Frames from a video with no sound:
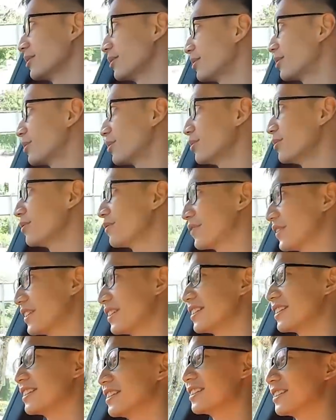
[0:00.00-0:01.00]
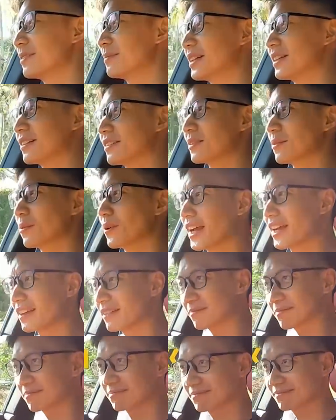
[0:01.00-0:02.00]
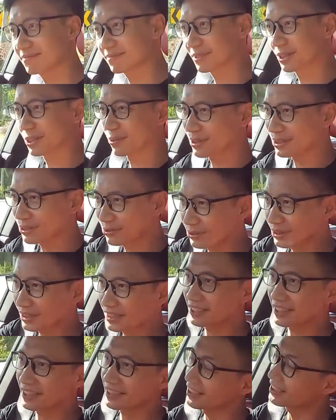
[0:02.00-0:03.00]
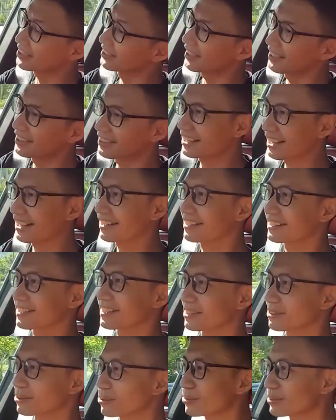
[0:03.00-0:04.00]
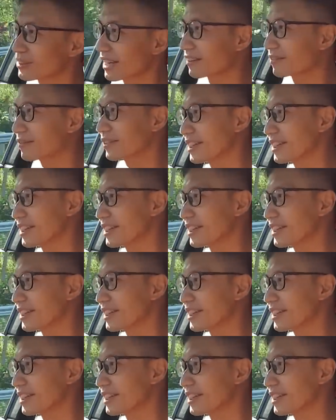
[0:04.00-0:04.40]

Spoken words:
You do feel a little bit of the weight going through the turns. Then again, it's a 2-ton